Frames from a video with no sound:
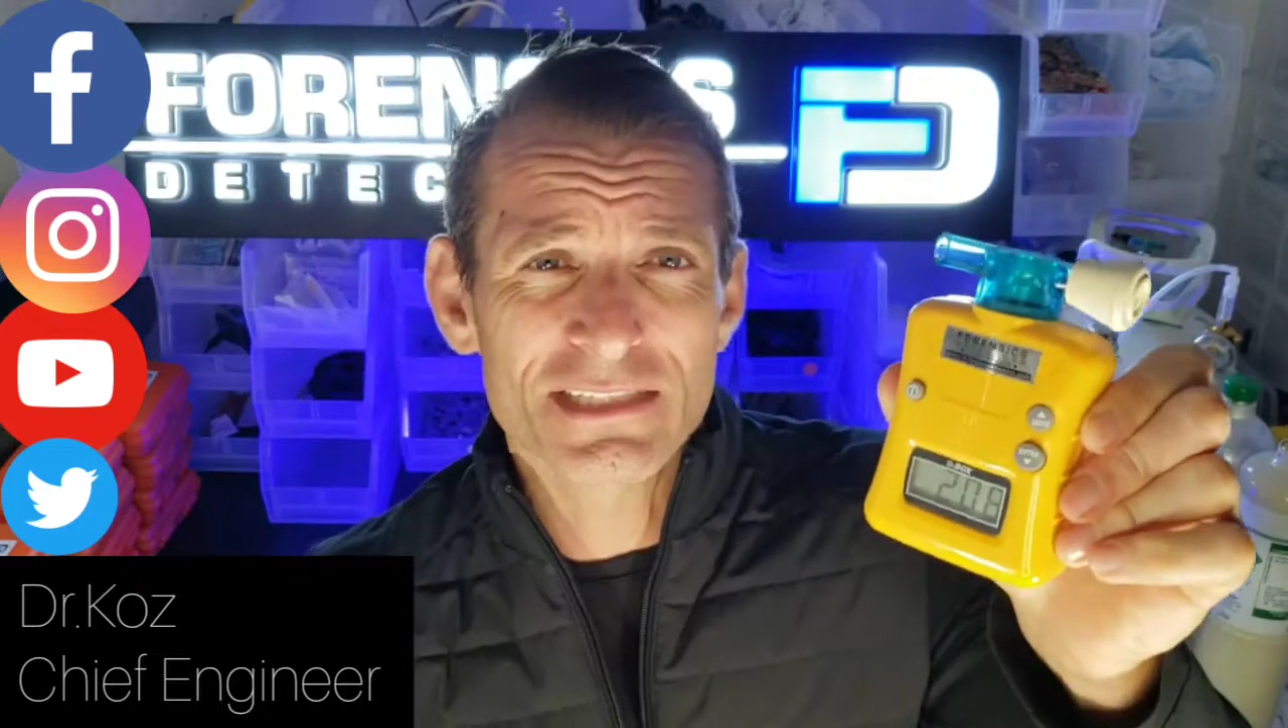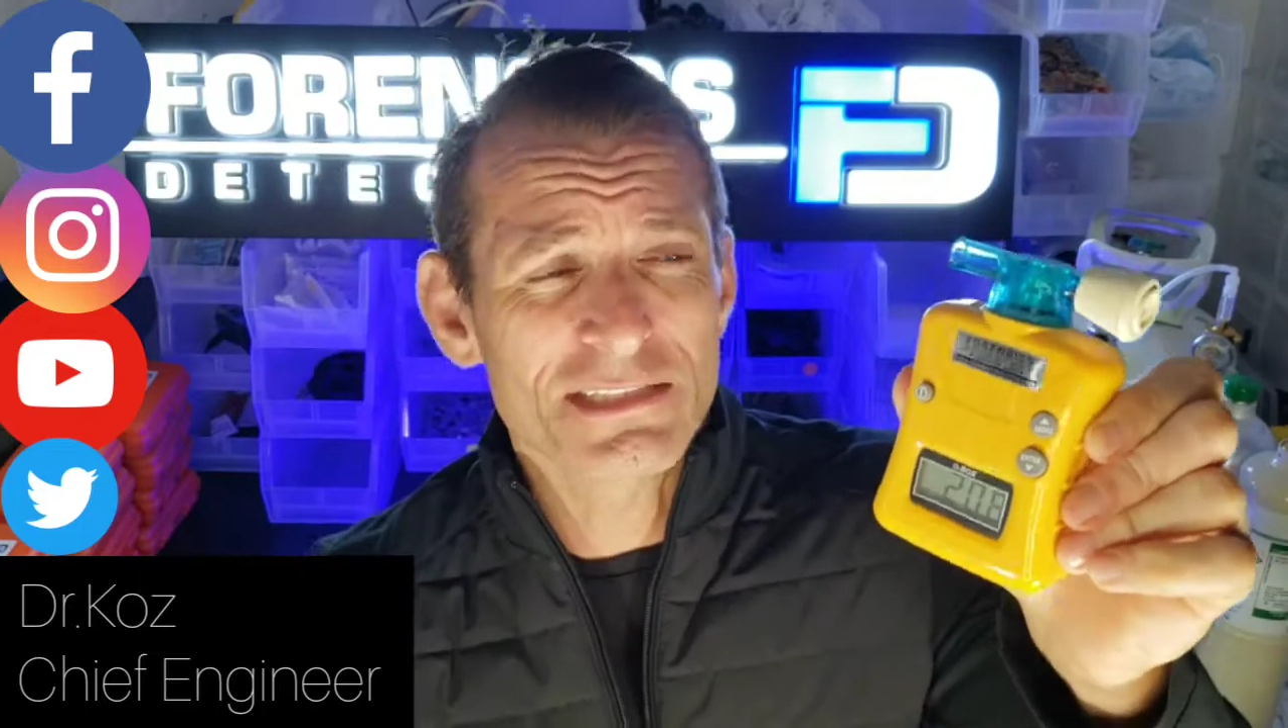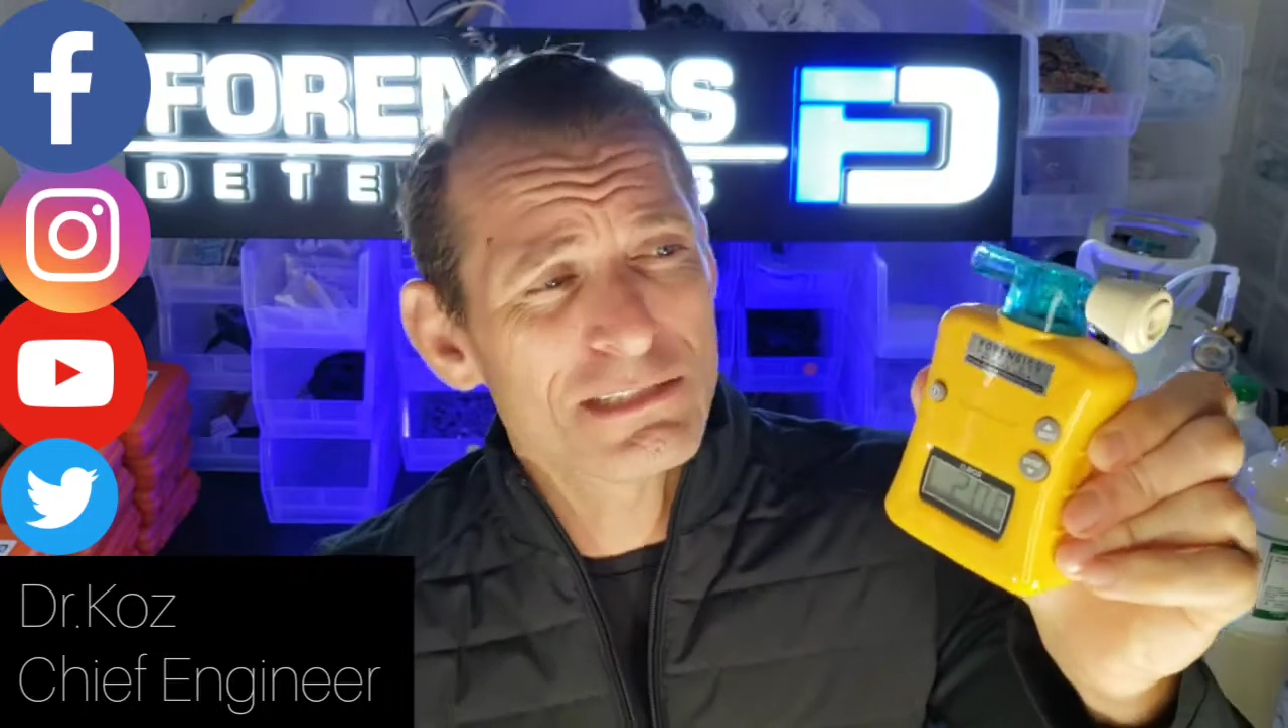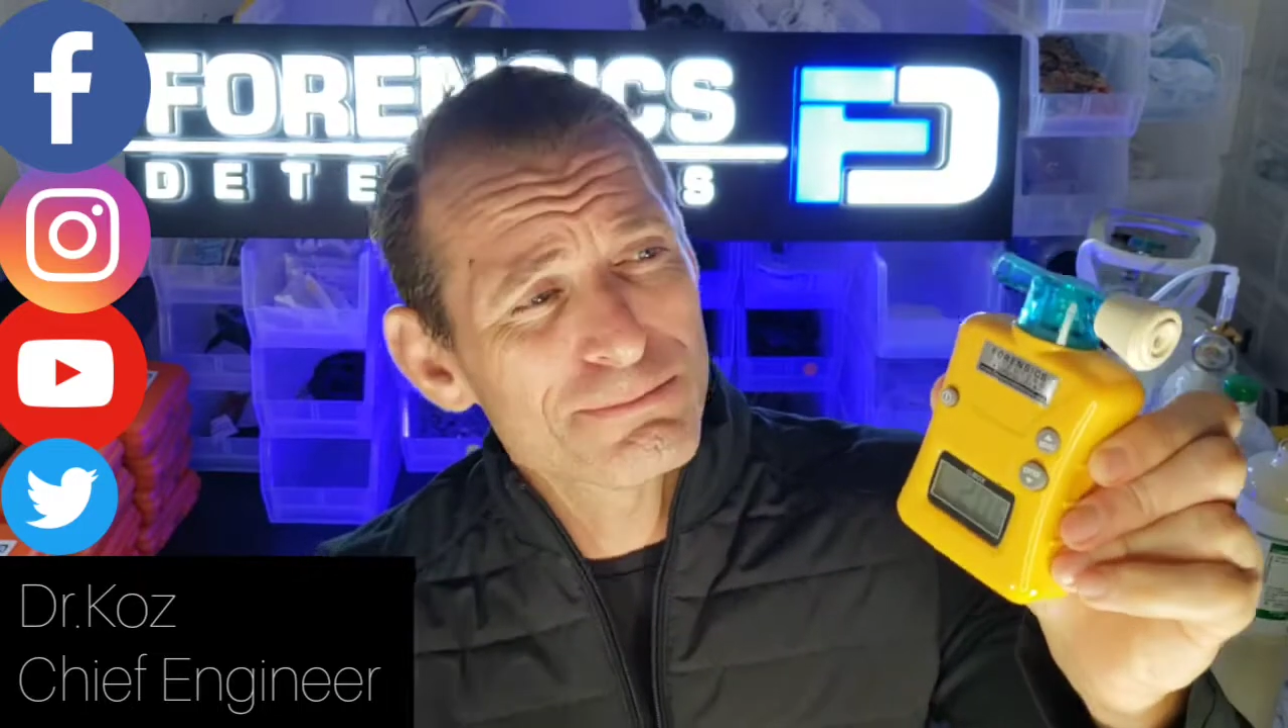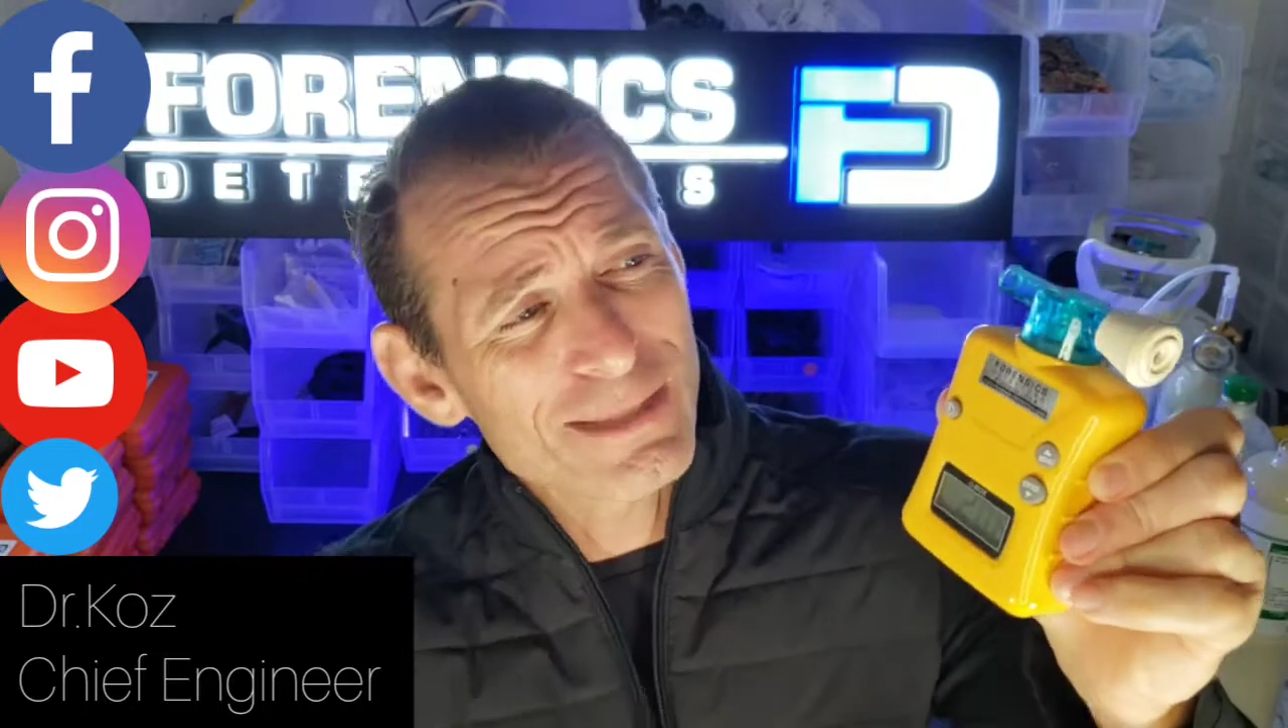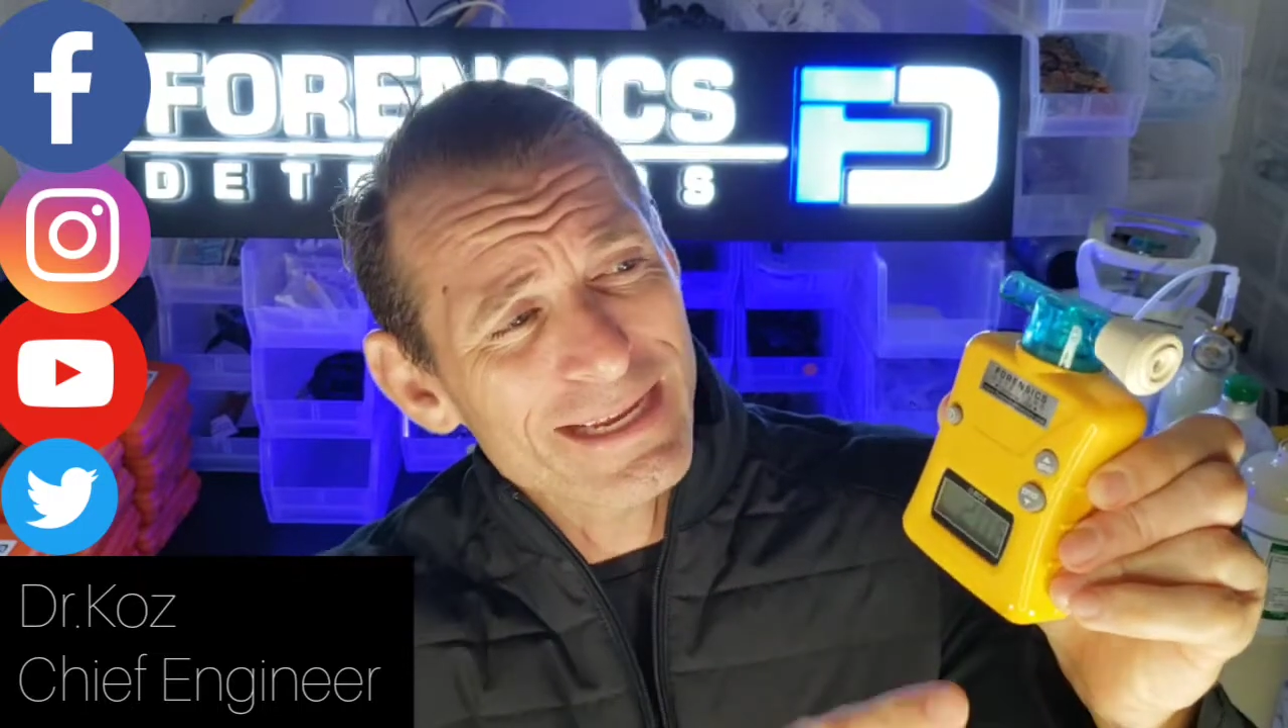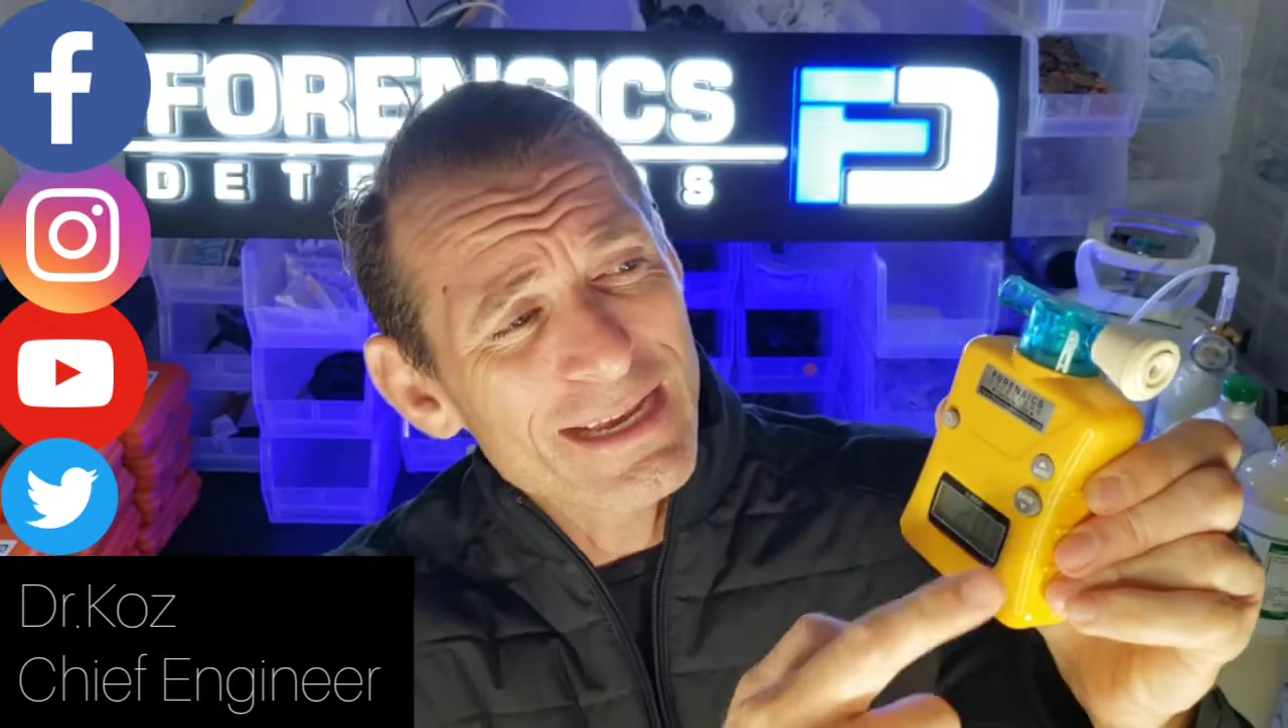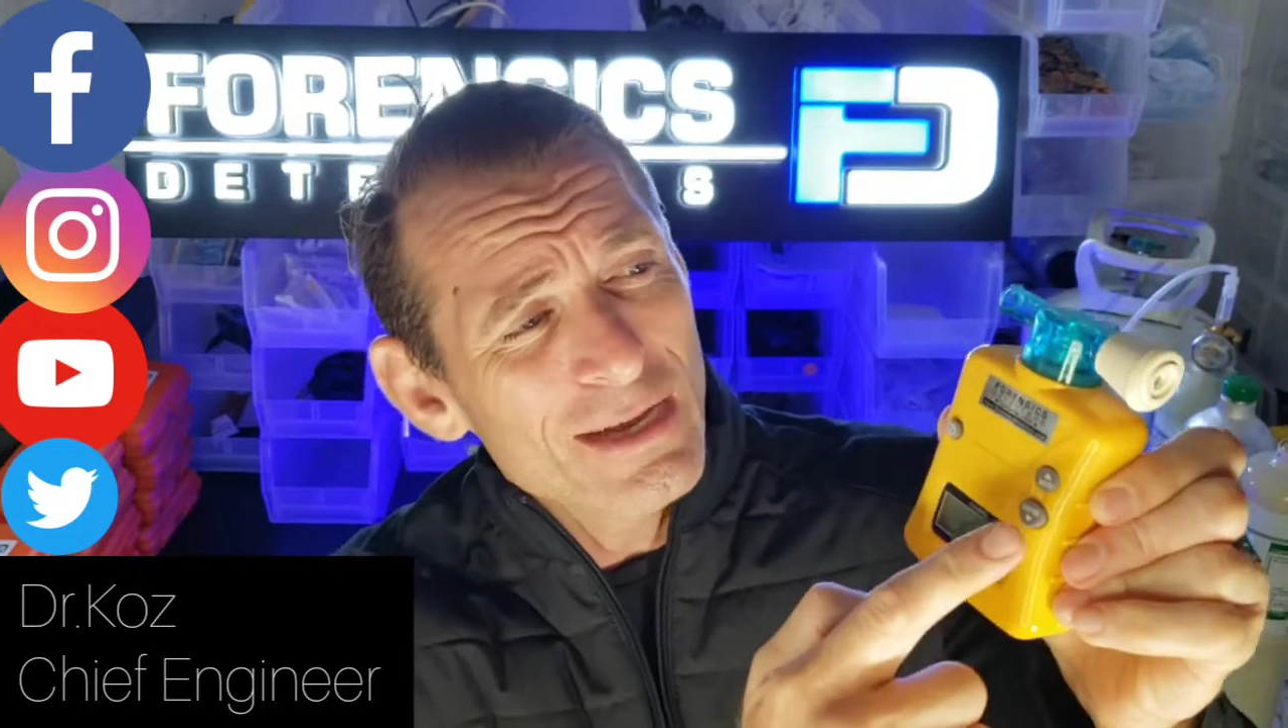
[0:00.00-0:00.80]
display,